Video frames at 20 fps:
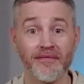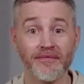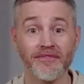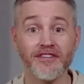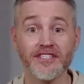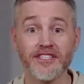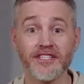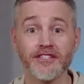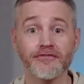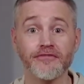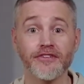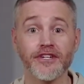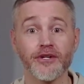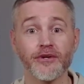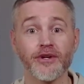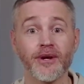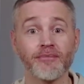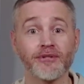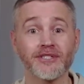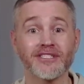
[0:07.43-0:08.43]
This is video
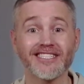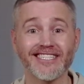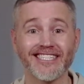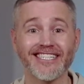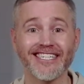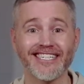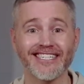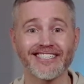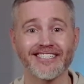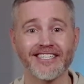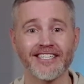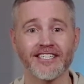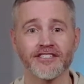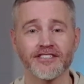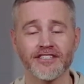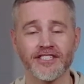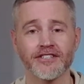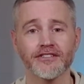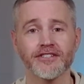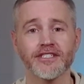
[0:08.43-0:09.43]
number 6 in a
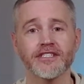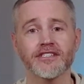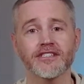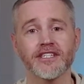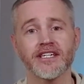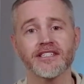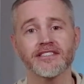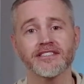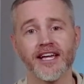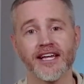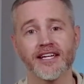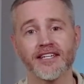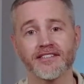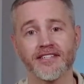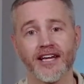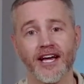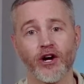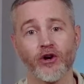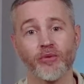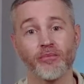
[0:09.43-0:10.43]
series intended
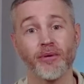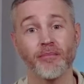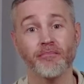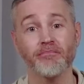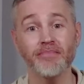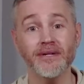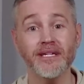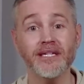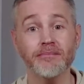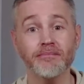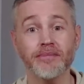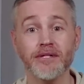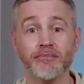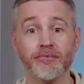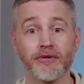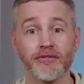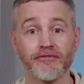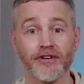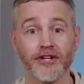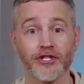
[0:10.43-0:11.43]
to help B2B
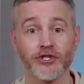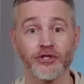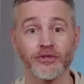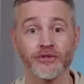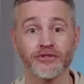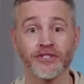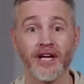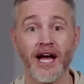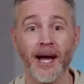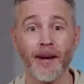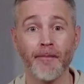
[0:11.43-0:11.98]
professionals